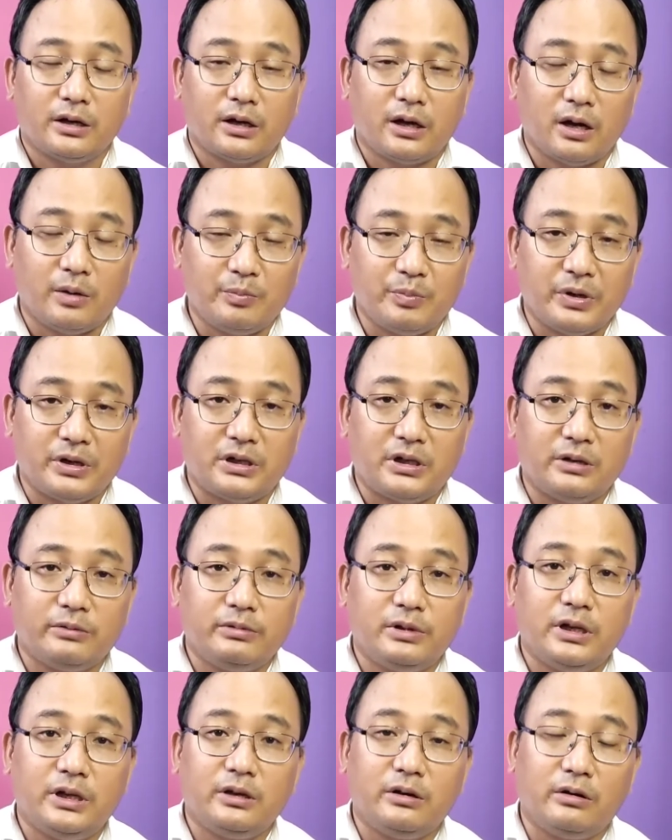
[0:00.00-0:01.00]

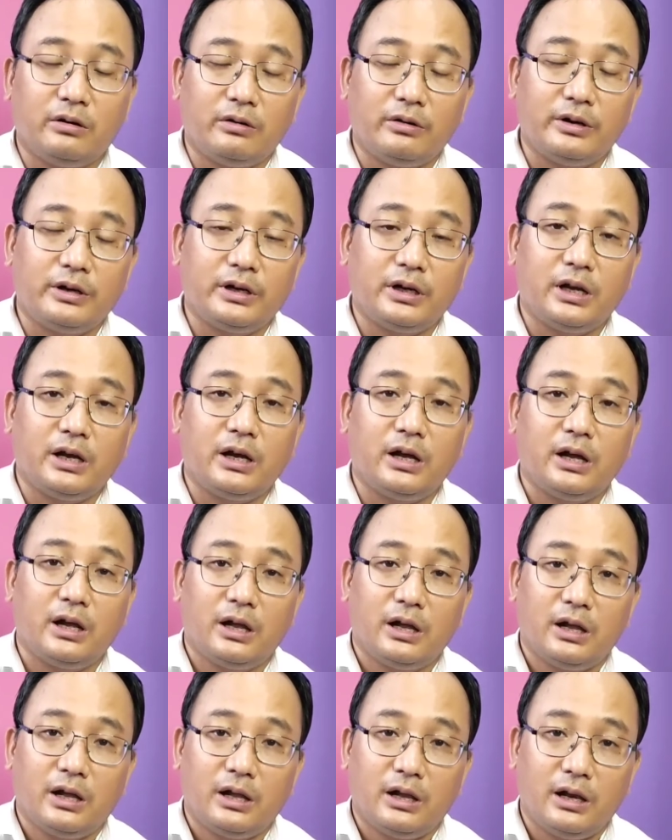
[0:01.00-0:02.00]
comfortably on the
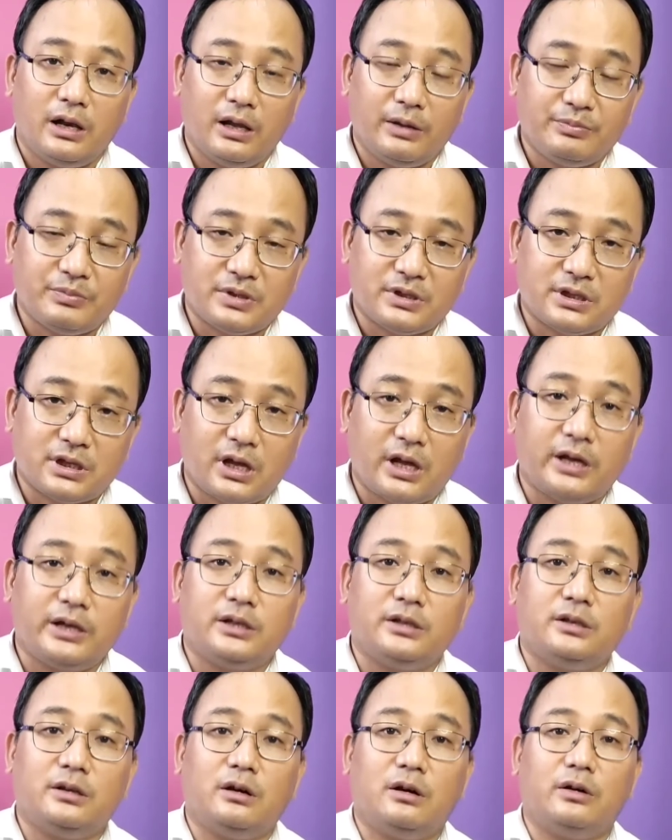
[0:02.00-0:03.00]
left
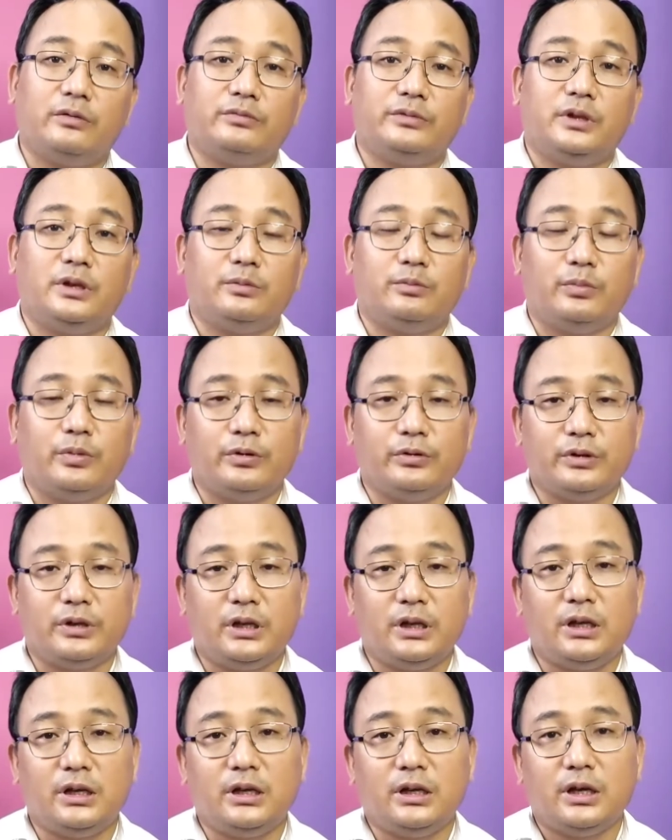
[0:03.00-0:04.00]
side of the
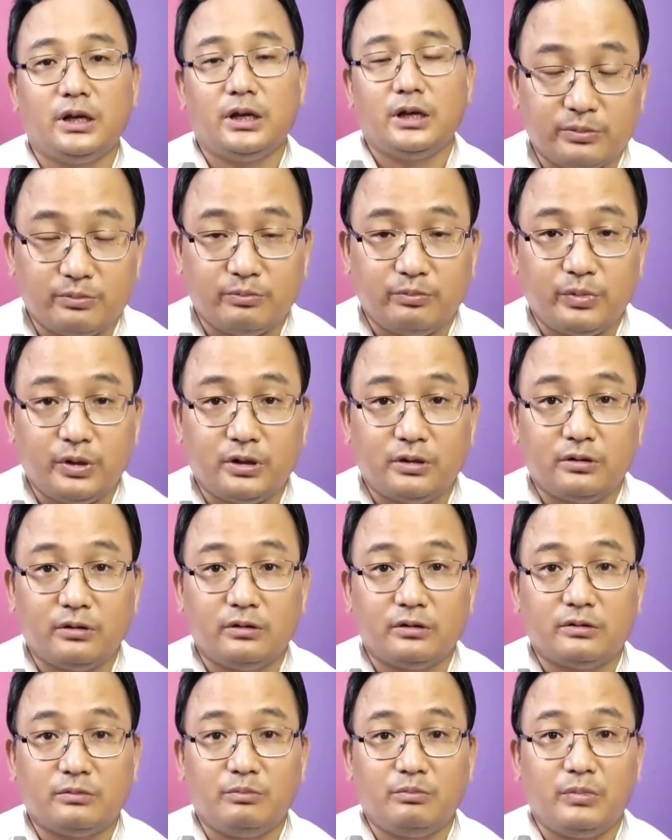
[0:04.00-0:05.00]
body
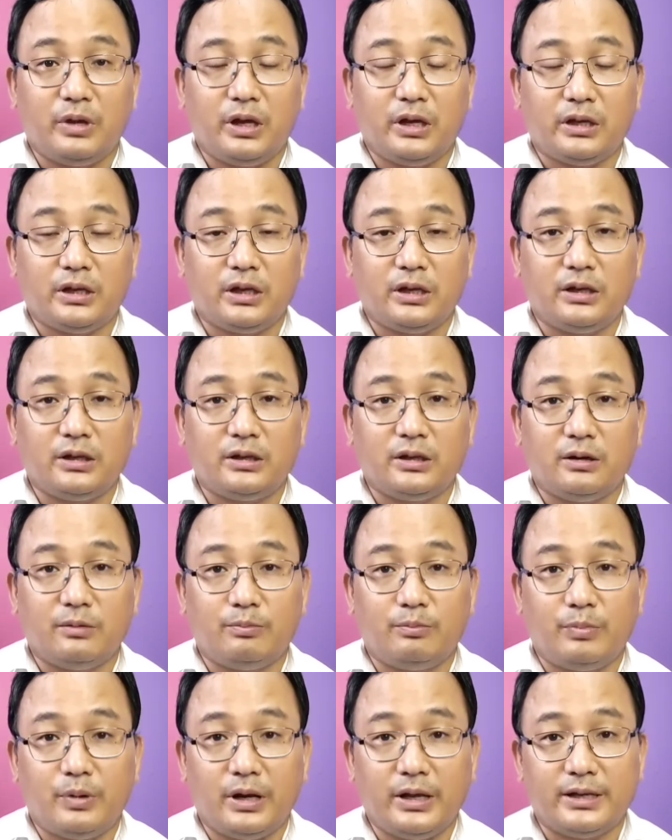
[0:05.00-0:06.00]
without making the
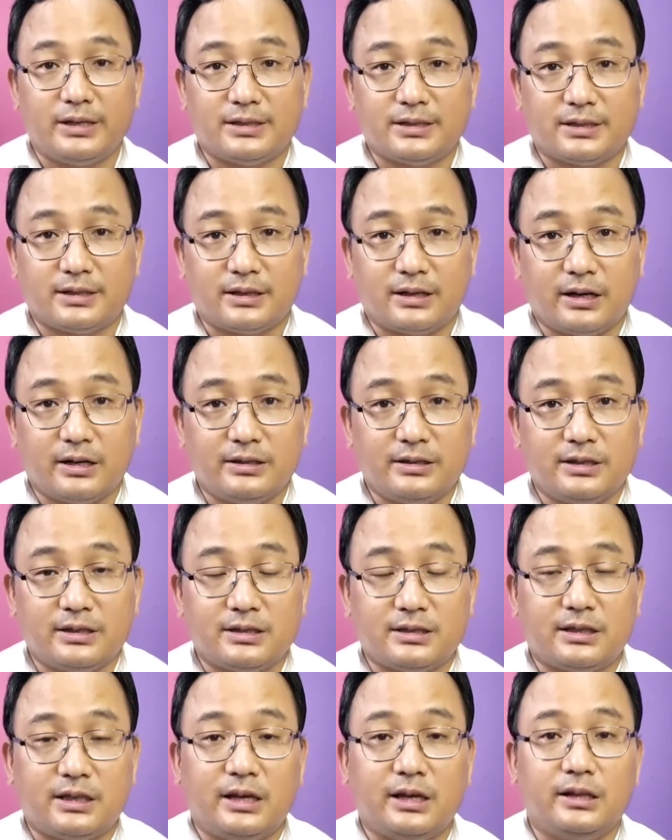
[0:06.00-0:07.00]
place
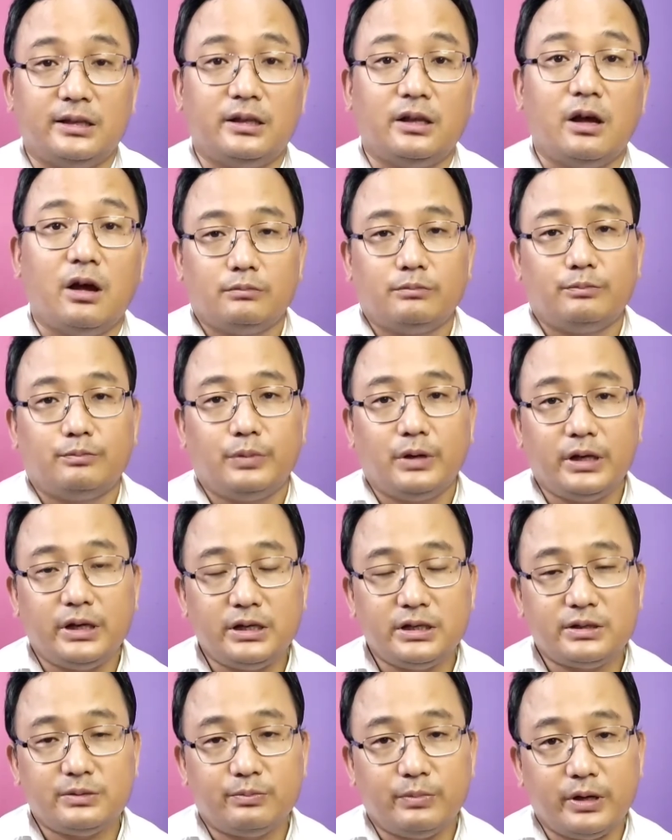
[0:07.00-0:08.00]
congested
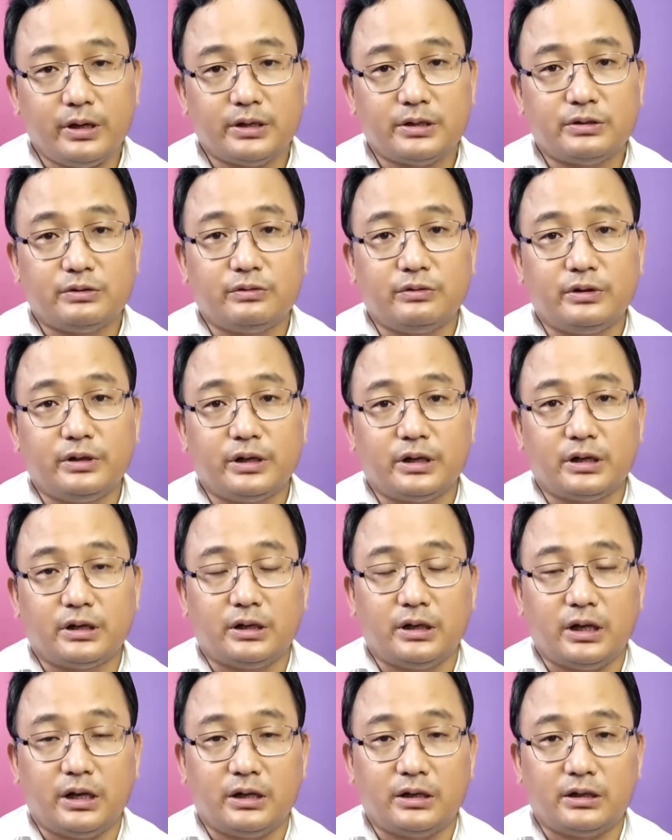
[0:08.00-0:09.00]
Please make sure
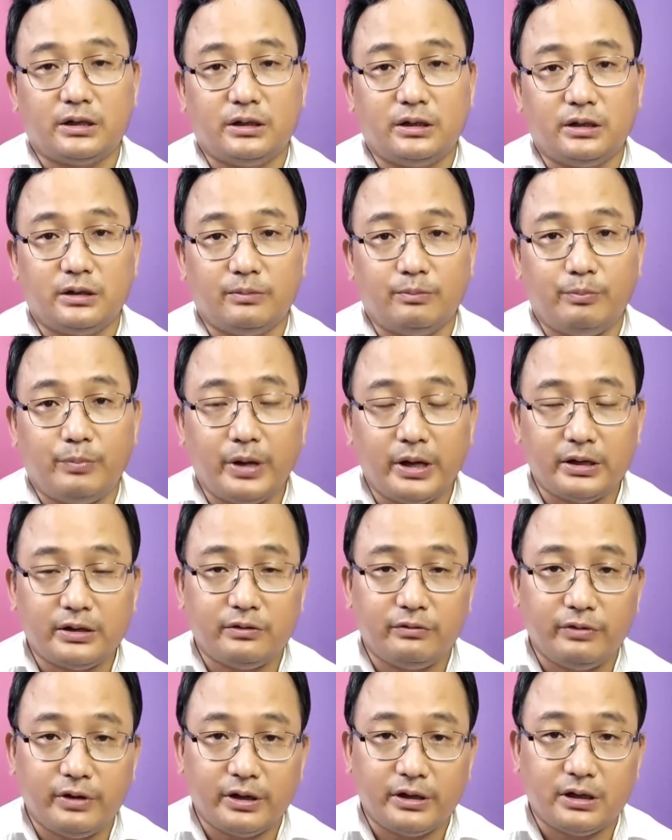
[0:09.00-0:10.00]
that the
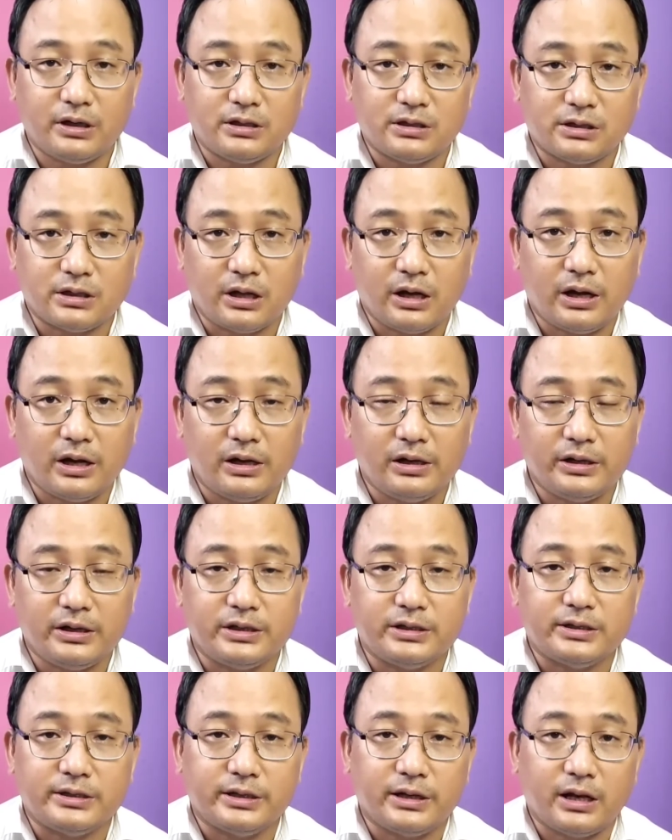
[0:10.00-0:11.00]
bed where the child
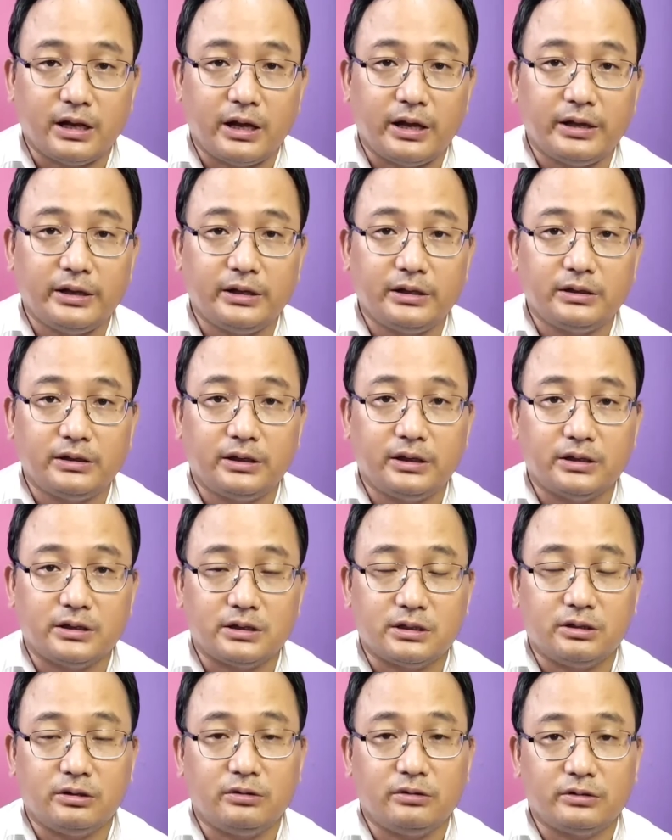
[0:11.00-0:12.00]
is lying
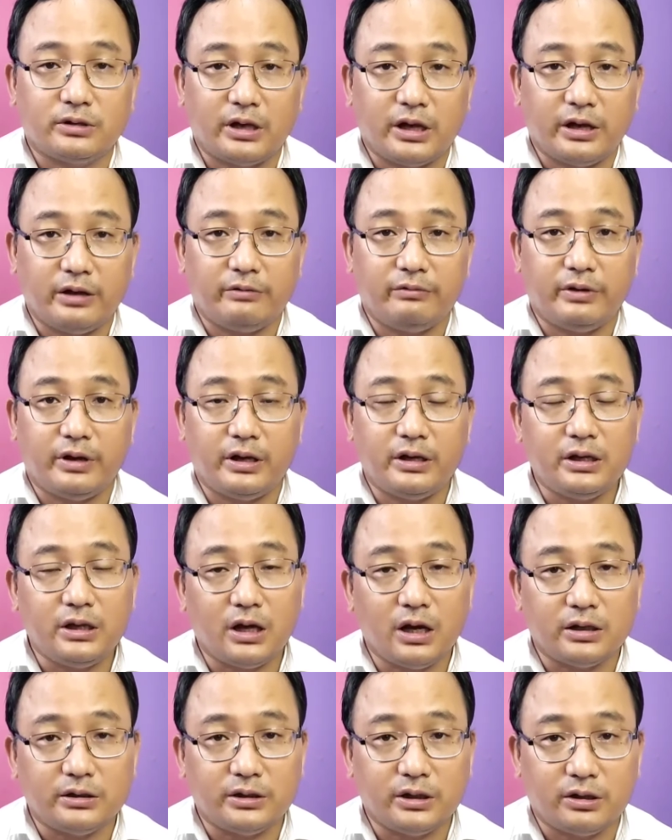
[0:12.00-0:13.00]
does not have
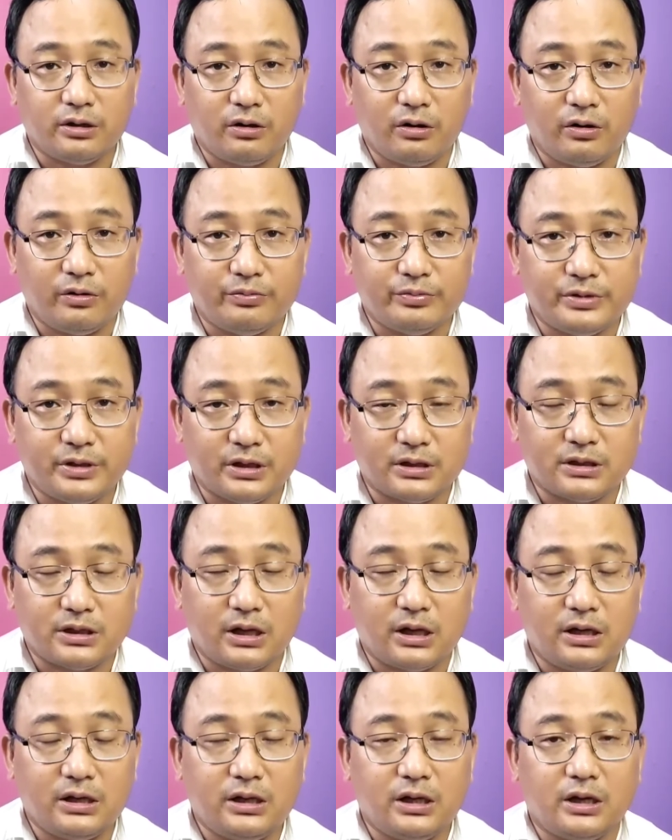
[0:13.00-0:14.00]
any other objects,
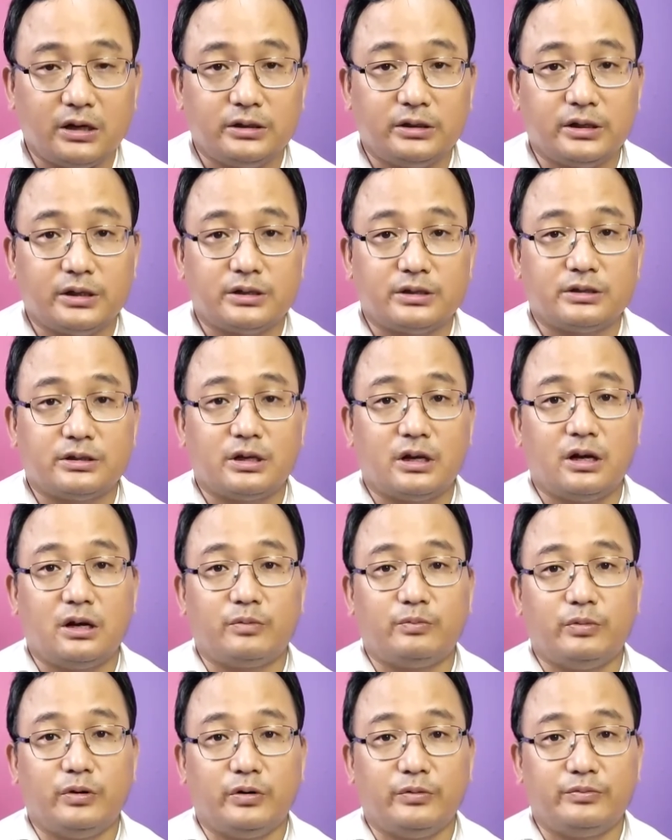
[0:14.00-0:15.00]
any other
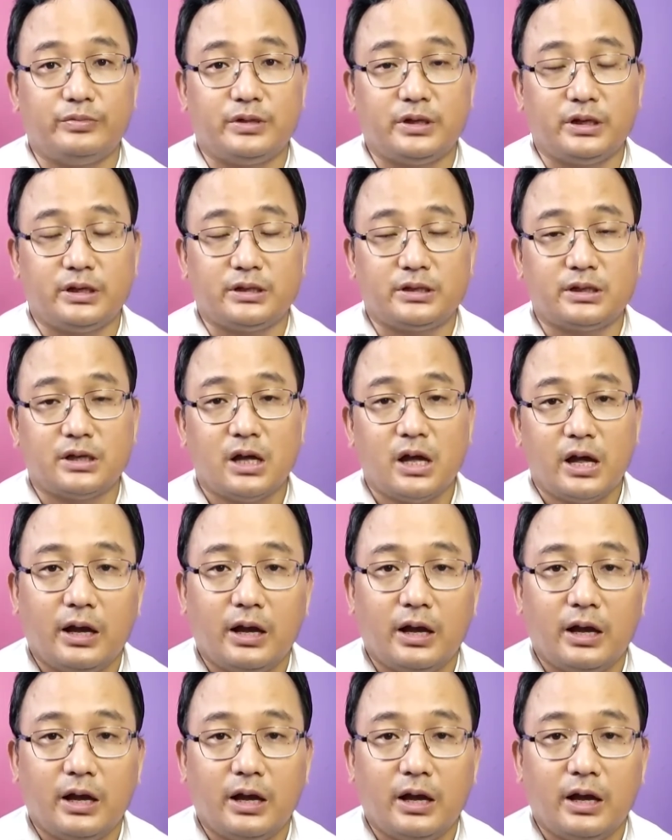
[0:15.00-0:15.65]
sharp objects,